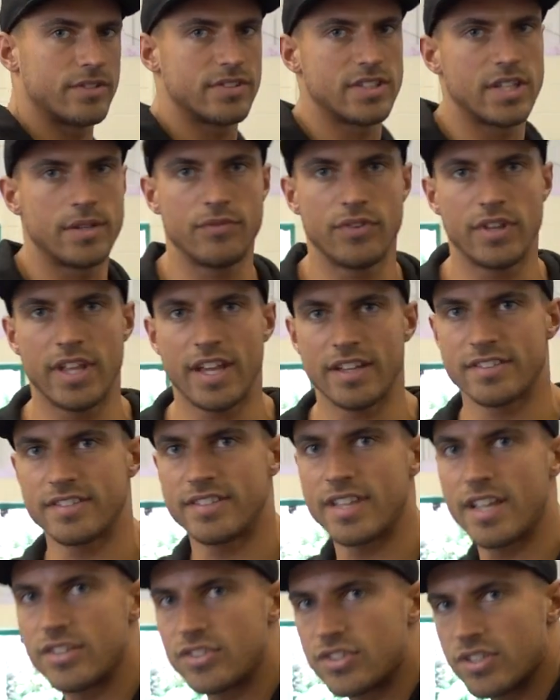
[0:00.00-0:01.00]
Same for the
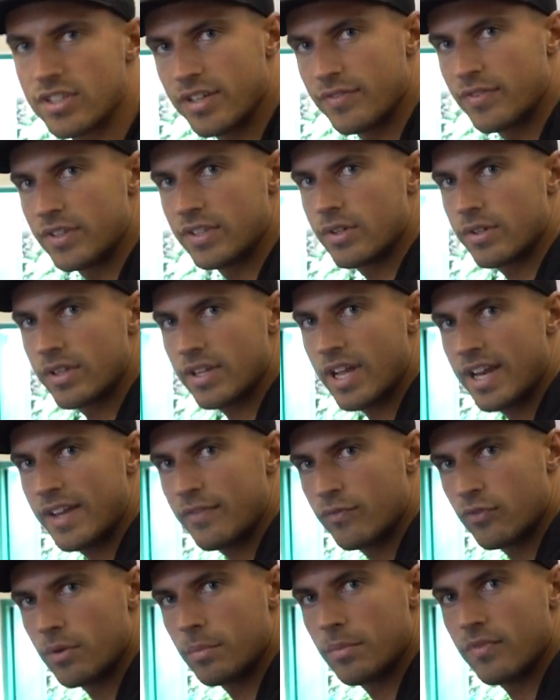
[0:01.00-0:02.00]
extension. If you're doing
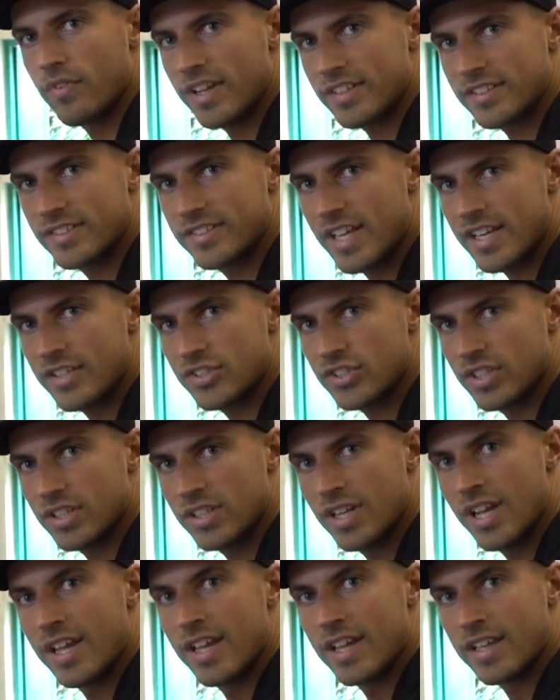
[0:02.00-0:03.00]
any form of
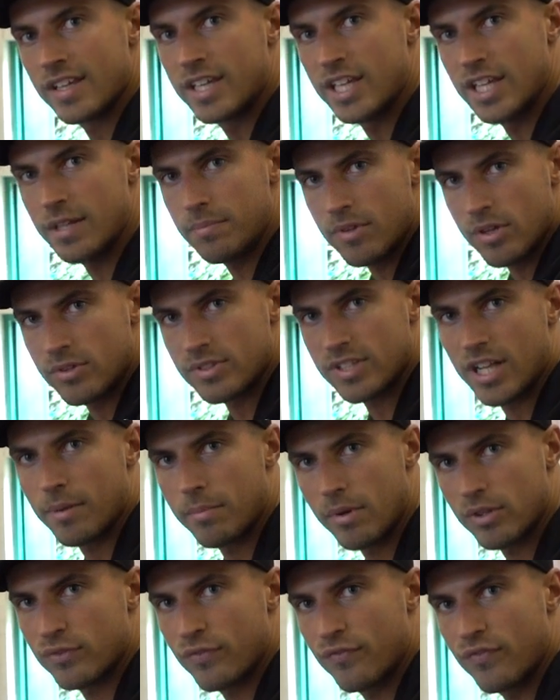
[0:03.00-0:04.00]
extension, keep those
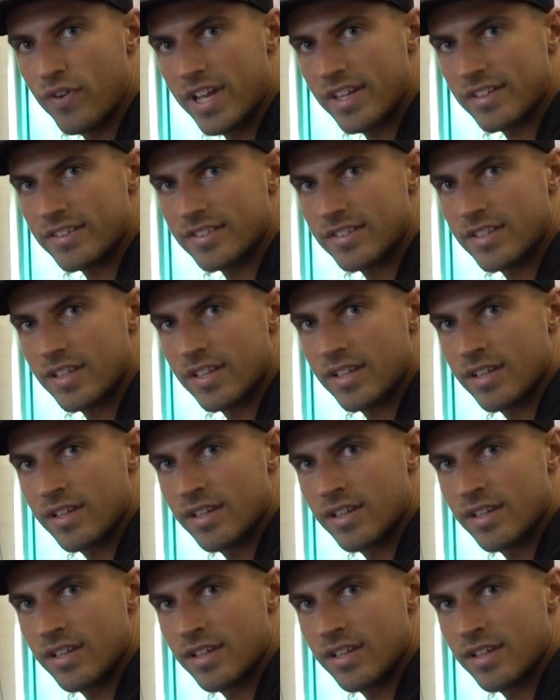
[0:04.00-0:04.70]
elbows fixed.